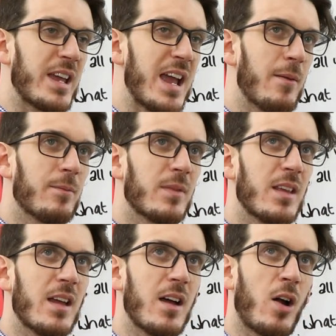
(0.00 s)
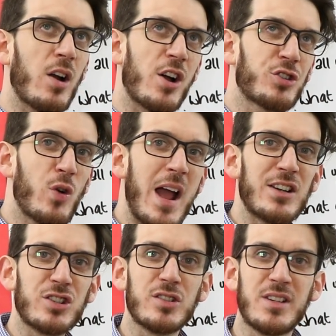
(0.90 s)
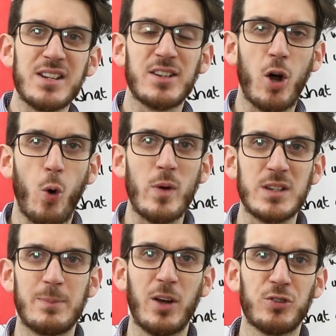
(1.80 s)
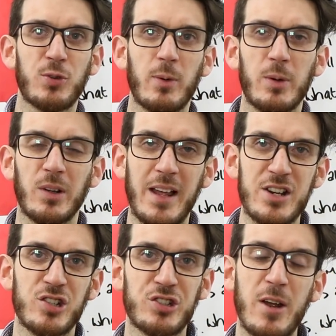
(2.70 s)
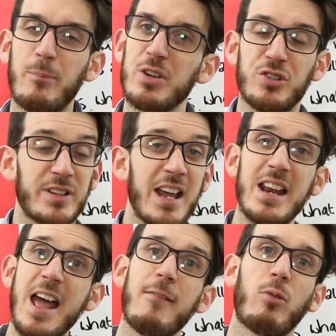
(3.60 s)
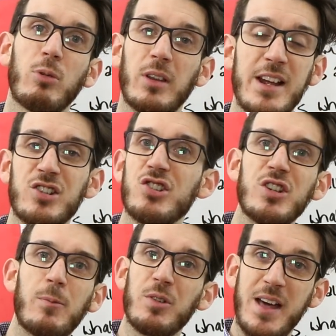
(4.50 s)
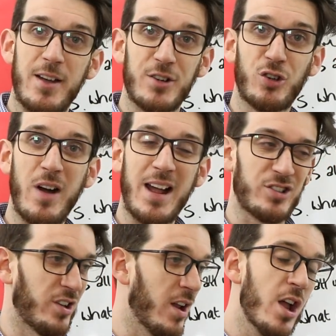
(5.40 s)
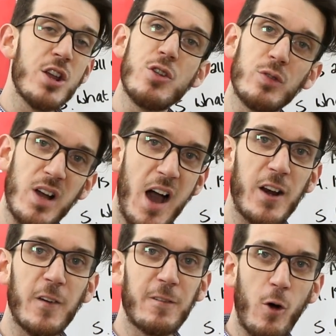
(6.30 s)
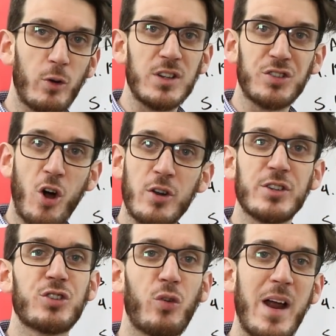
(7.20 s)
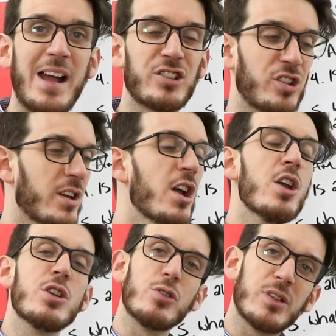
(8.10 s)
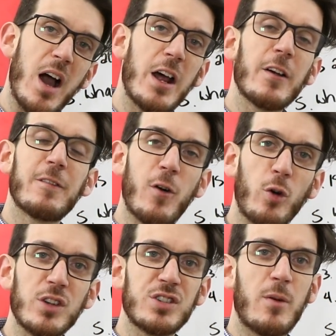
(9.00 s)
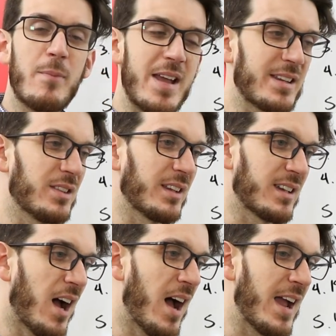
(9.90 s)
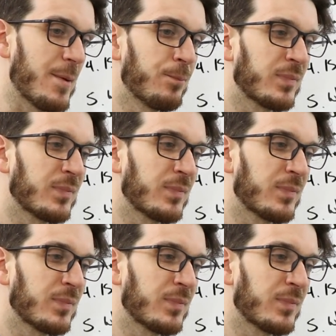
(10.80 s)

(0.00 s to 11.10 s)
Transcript: can't attraction doesn't always build to a relationship, but you can't have a relationship without attraction. You gotta focus on attraction. You gotta focus on making the guy